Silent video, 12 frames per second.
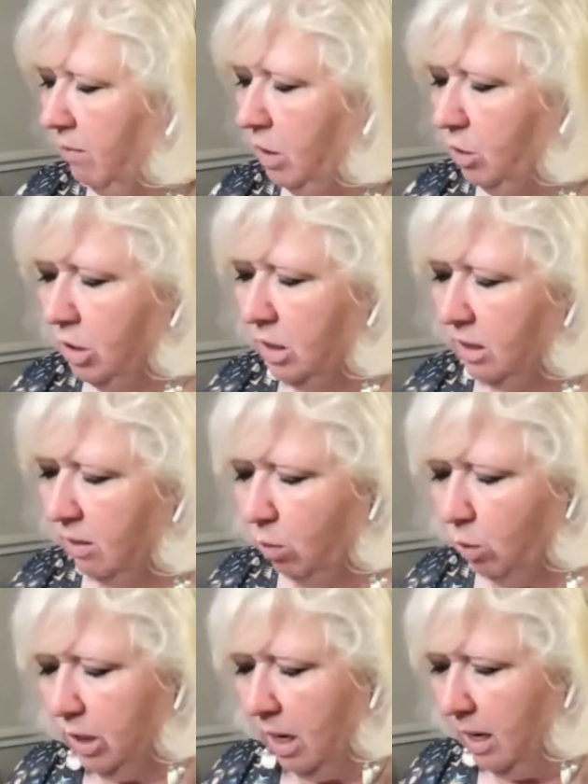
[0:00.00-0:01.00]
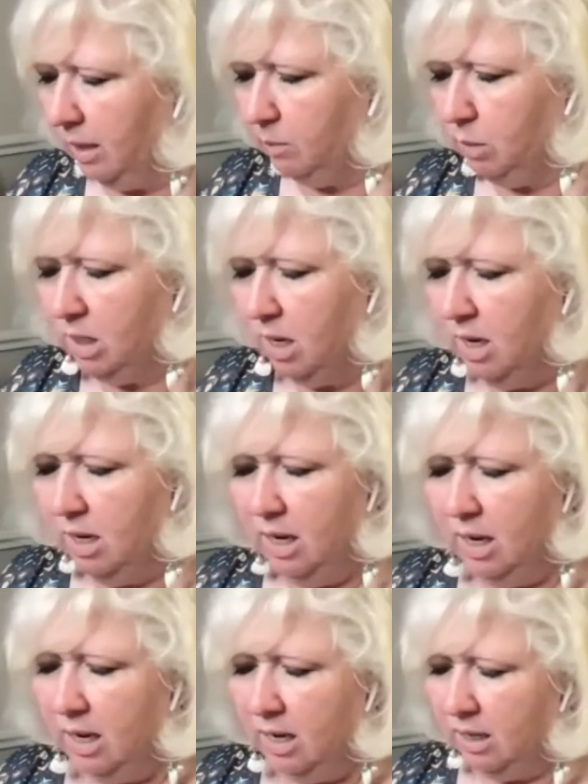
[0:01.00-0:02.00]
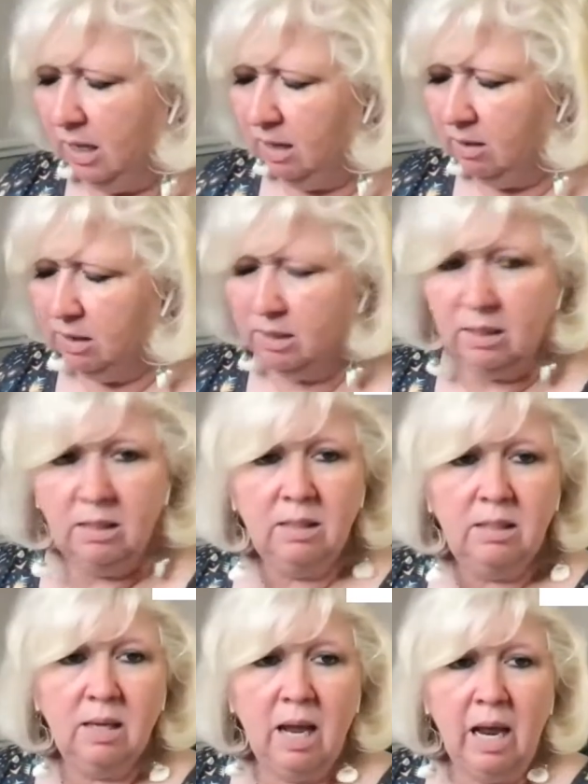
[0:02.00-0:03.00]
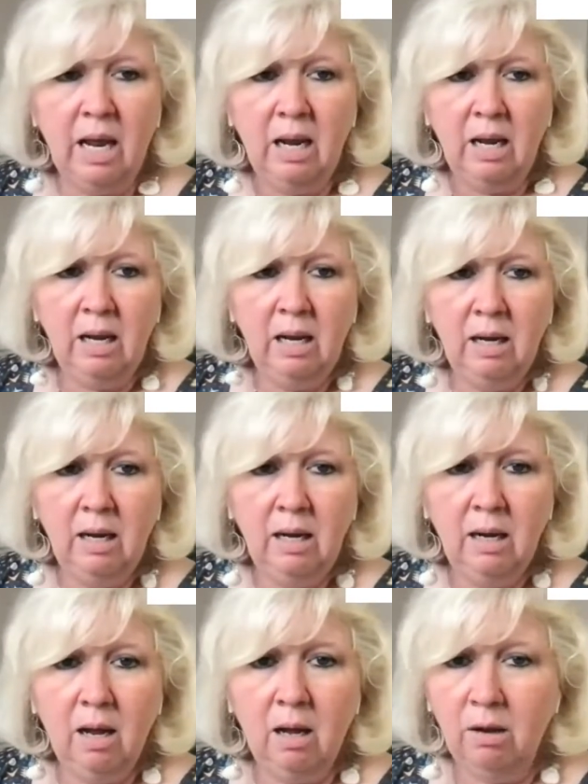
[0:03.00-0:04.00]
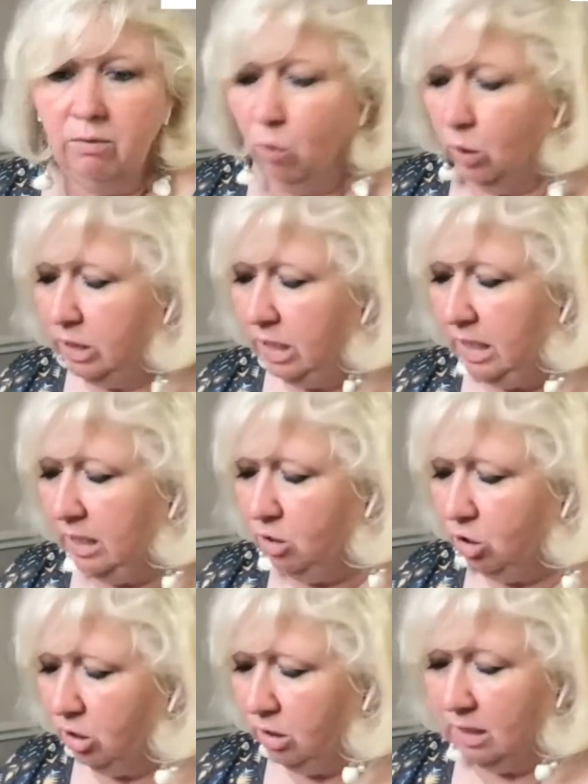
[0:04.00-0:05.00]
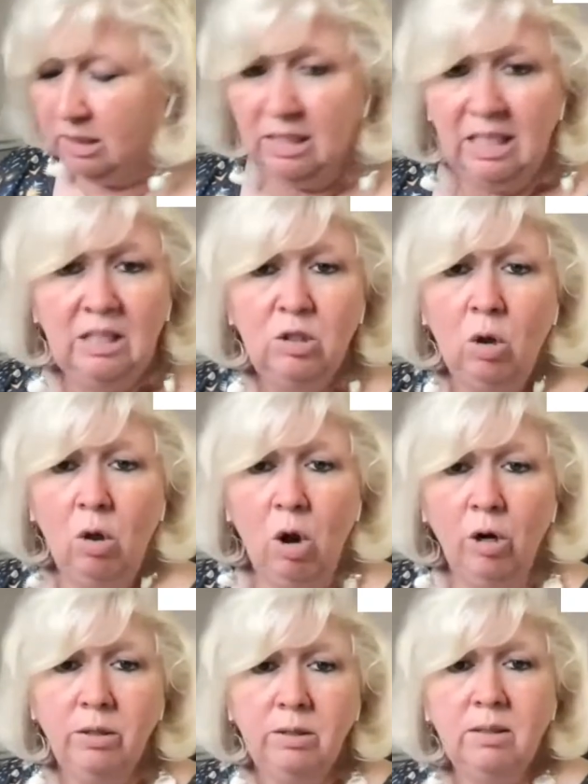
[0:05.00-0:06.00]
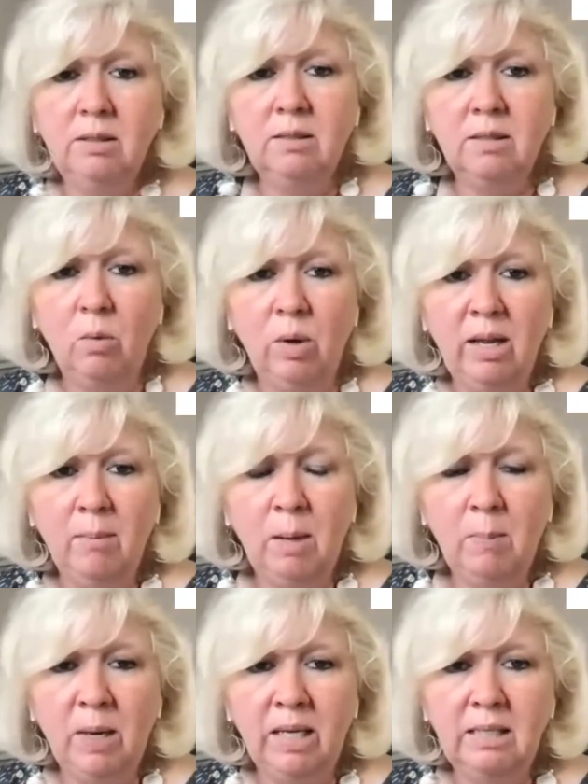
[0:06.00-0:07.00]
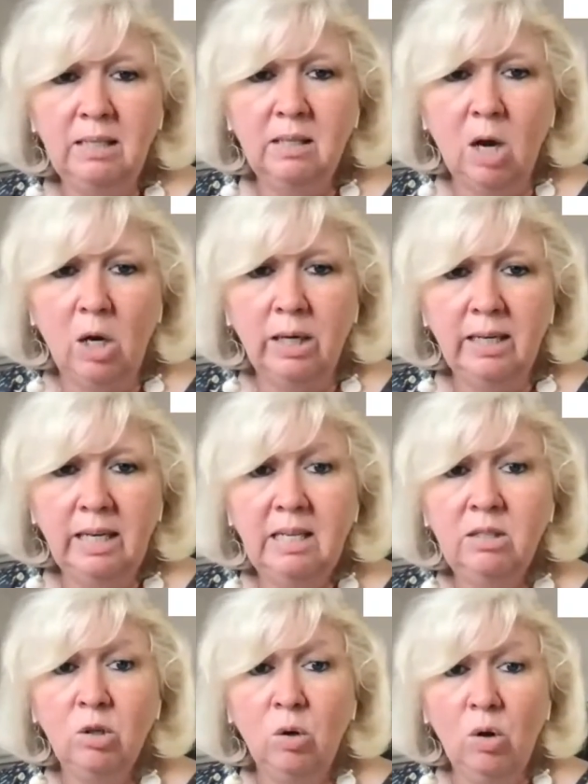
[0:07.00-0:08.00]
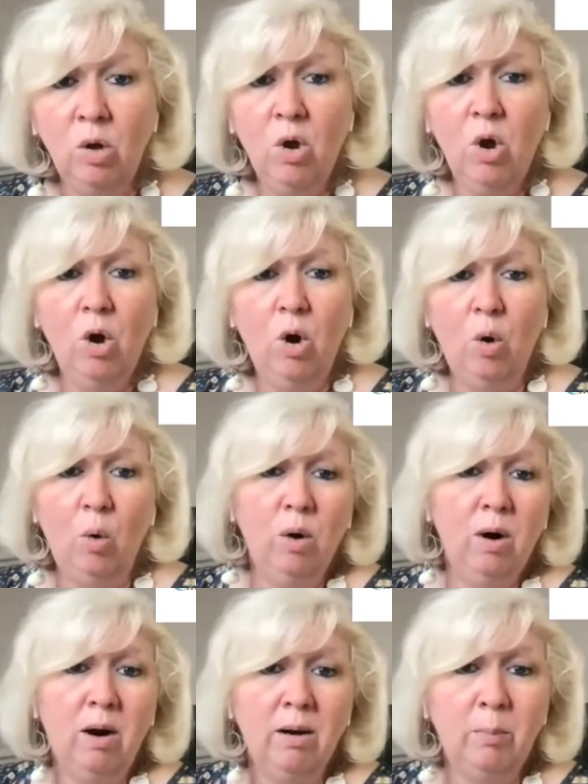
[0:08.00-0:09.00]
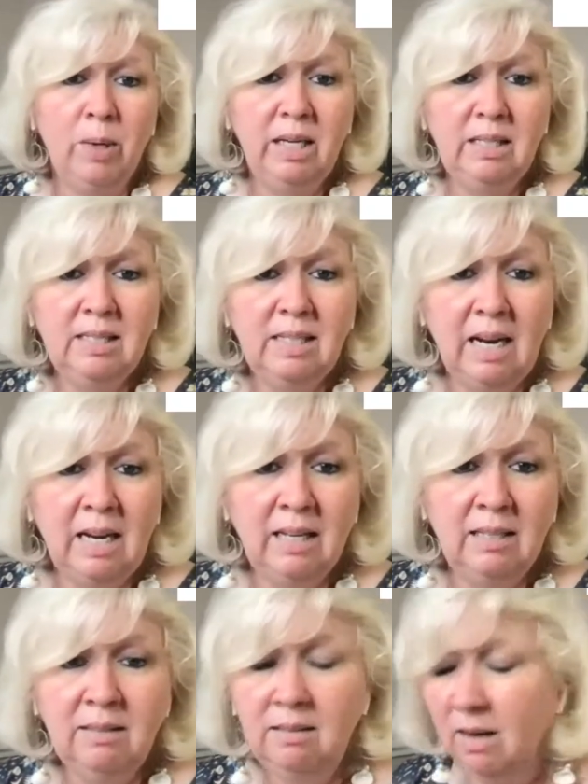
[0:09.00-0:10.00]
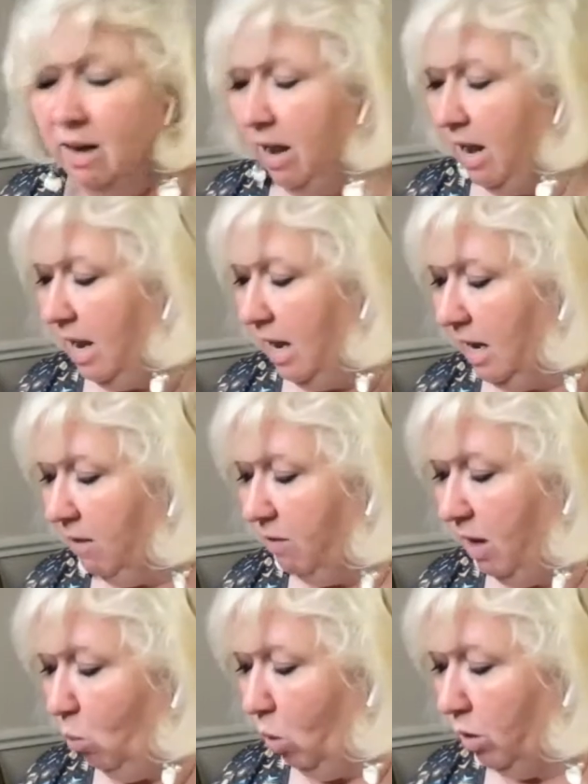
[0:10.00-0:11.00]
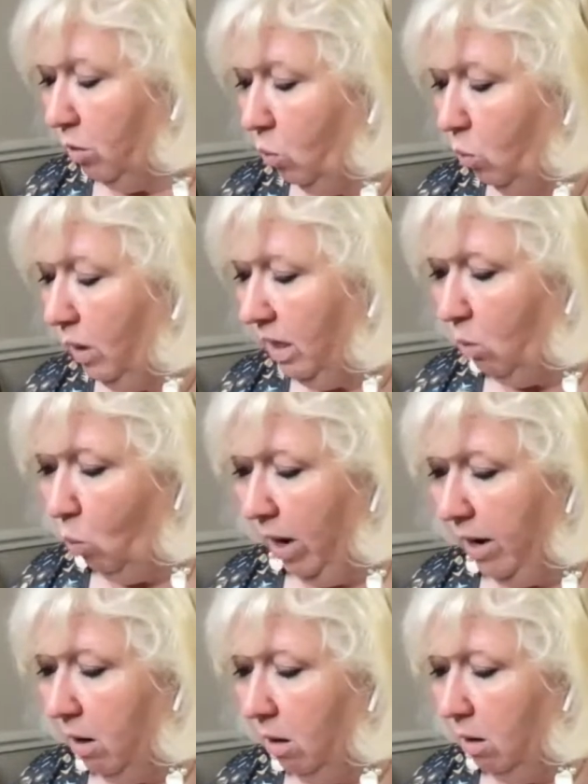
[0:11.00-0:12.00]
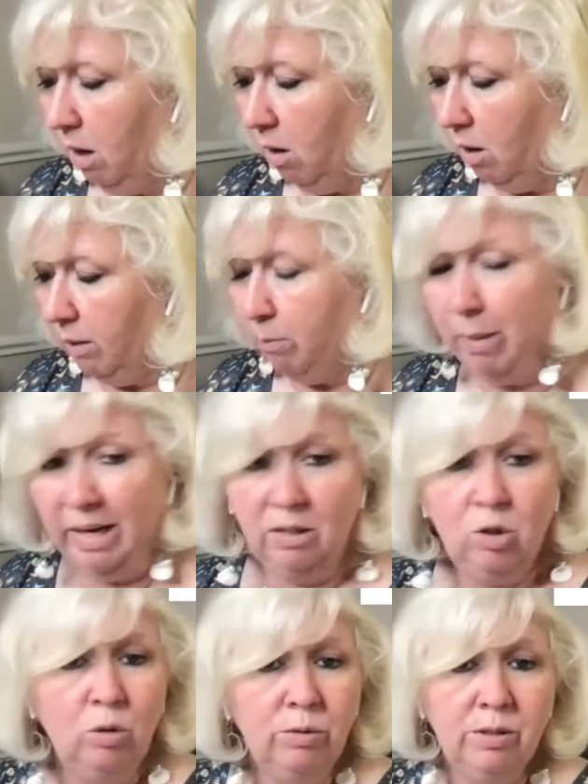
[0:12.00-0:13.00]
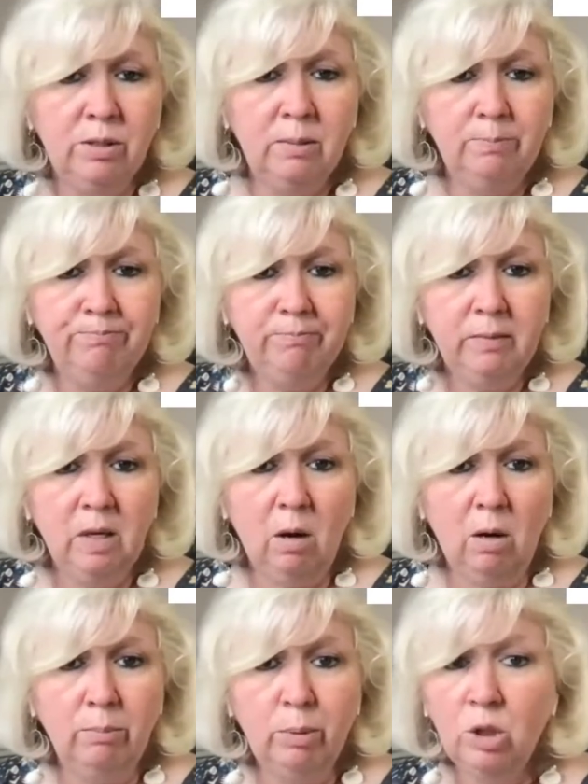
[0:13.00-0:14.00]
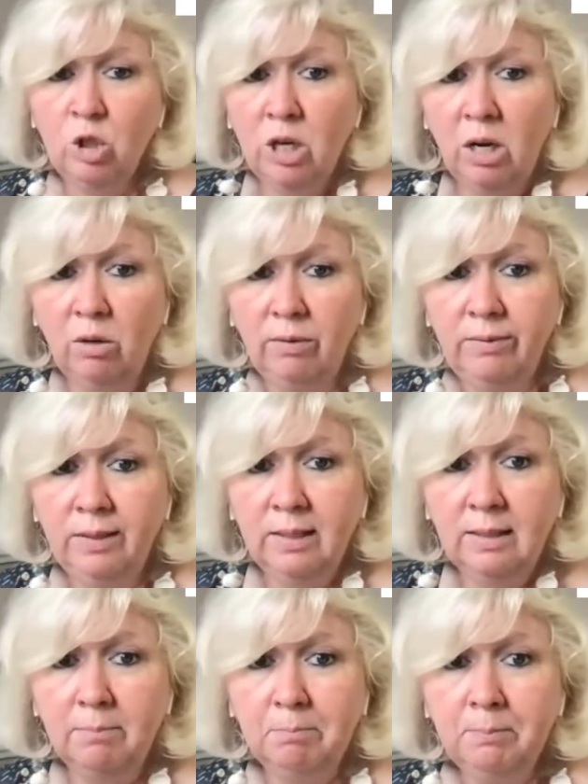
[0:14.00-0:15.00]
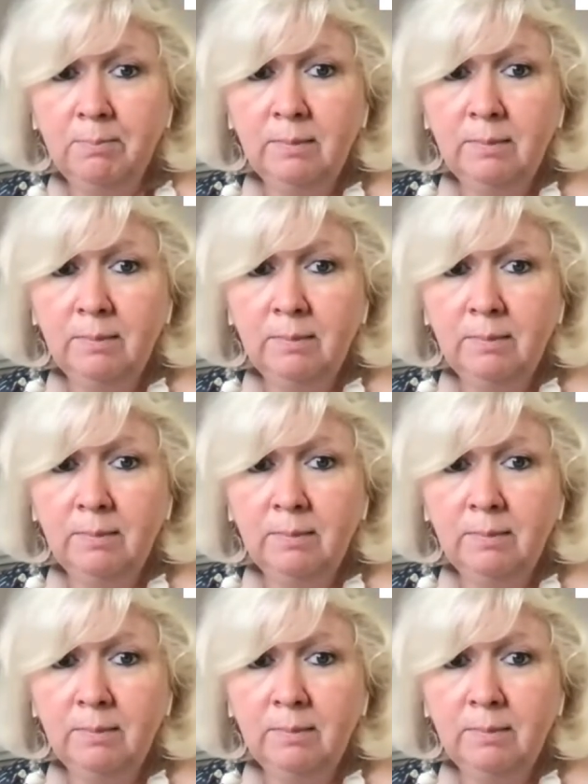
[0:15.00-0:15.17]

it. I've used it several times. And again, this is a 14-inch. It's easel art, so it can be placed on an easel or on a plate stand. And they work really well on mantles, on bookshelves,